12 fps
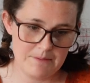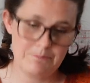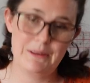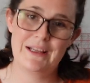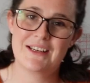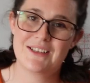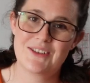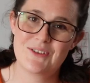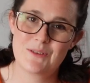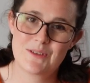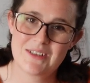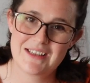
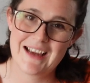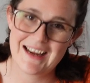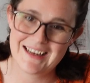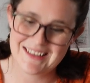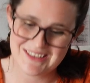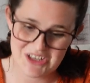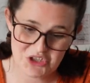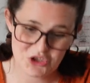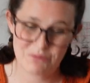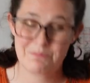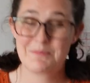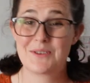playsuits and
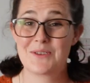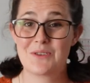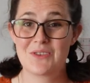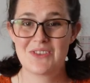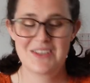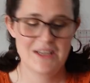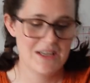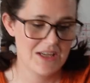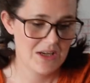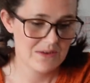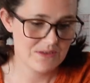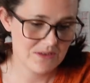jumpsuits.
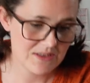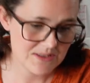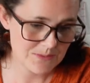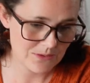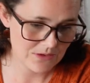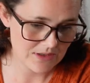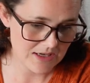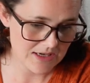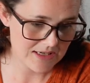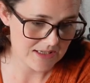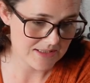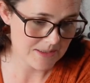So this one
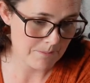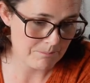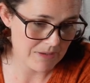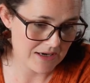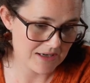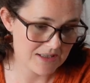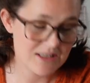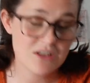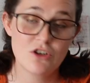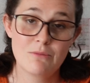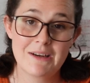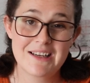is by
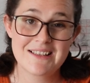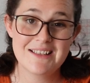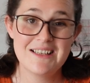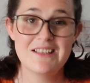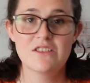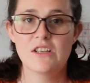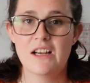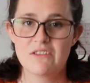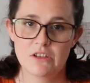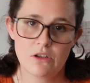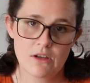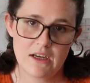Sewn magazine, so you have
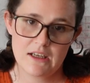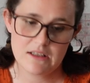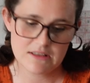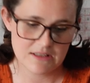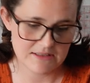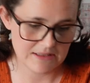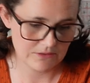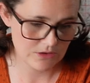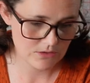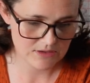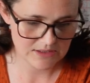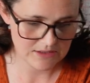to log in to
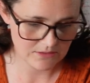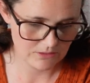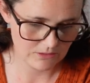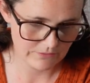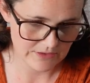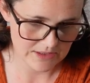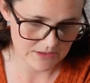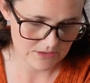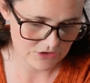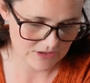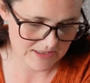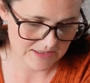download it, all of that
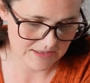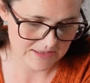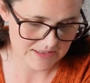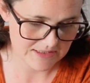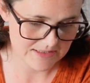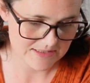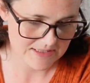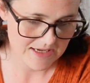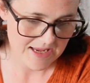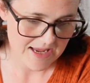shenanigans.